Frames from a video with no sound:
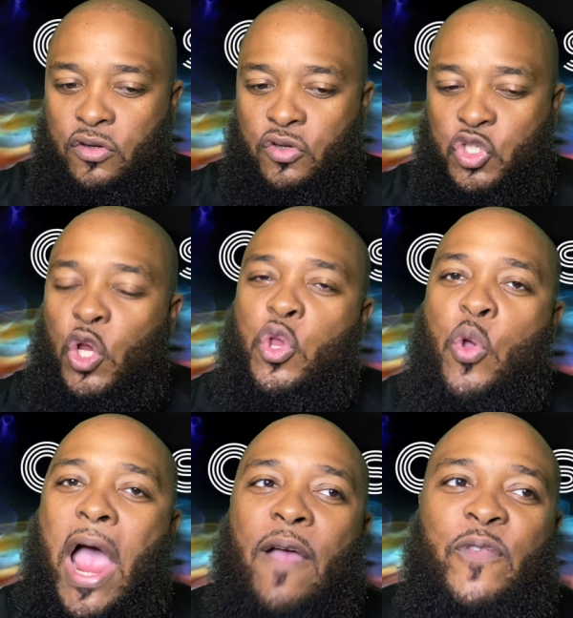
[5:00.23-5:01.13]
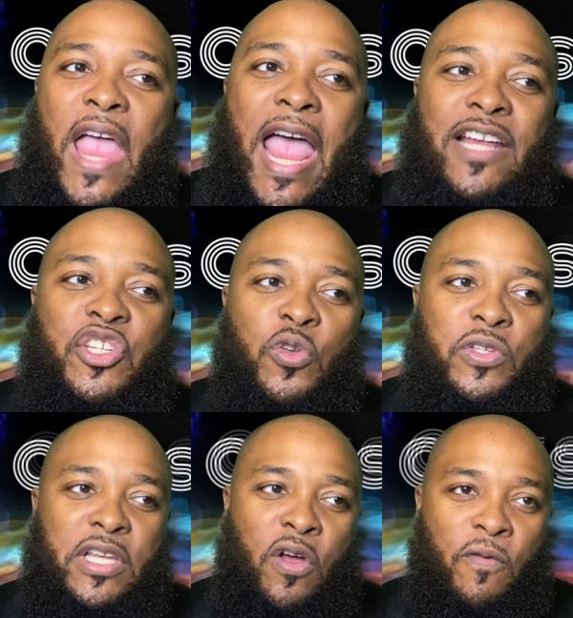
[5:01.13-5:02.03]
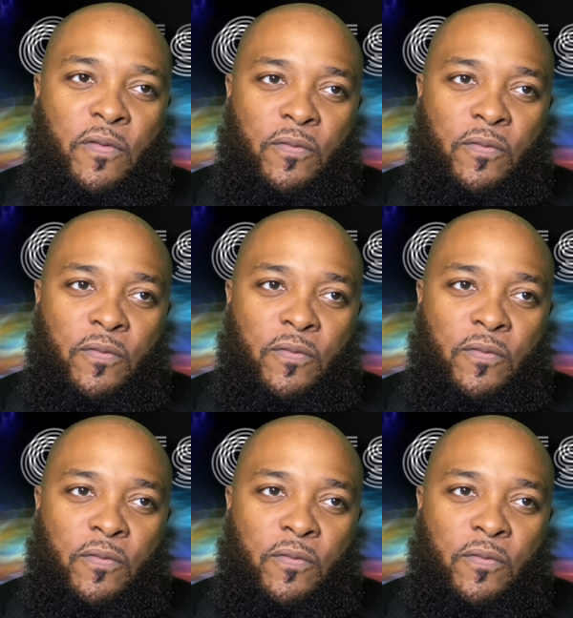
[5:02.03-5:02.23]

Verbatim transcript: So you have to ask yourself,